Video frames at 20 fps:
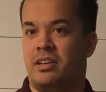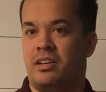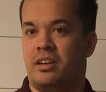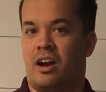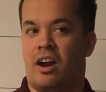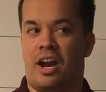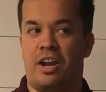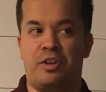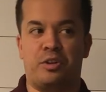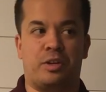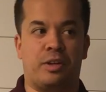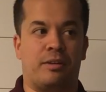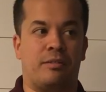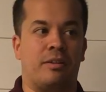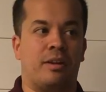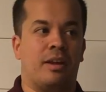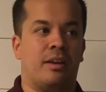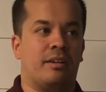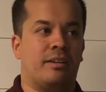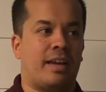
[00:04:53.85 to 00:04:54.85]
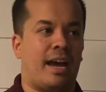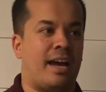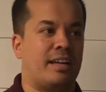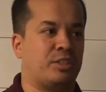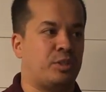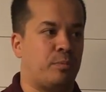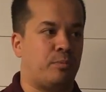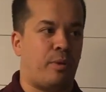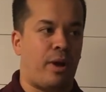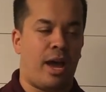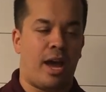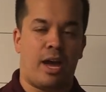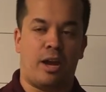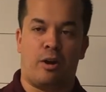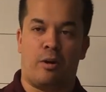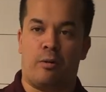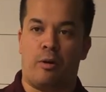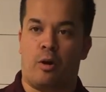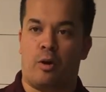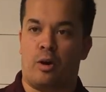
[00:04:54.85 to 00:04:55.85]
All right, you can cash your bread
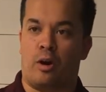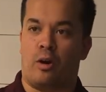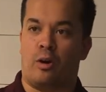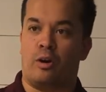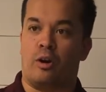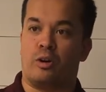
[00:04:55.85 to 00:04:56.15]
or, or, or,